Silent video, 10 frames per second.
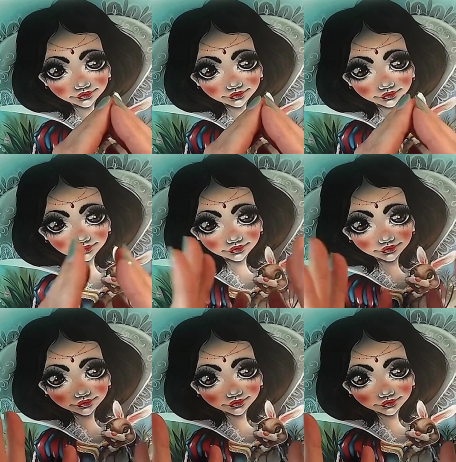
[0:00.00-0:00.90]

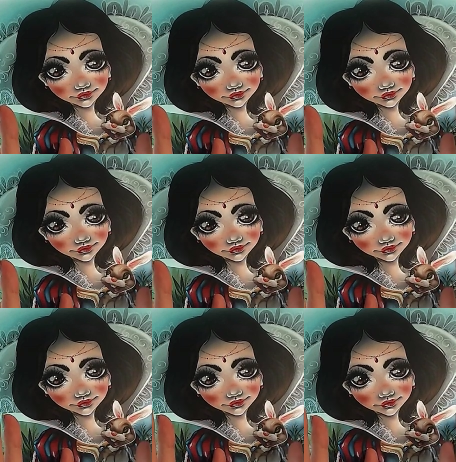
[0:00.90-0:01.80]

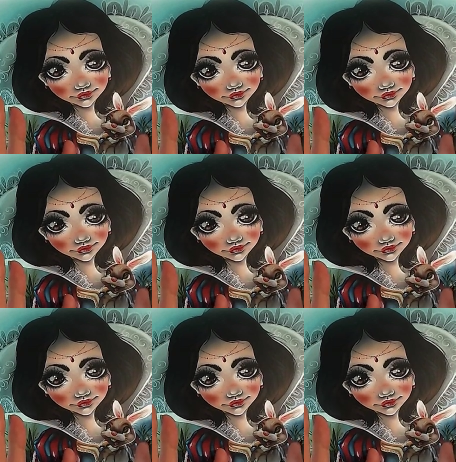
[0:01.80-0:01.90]
(silence)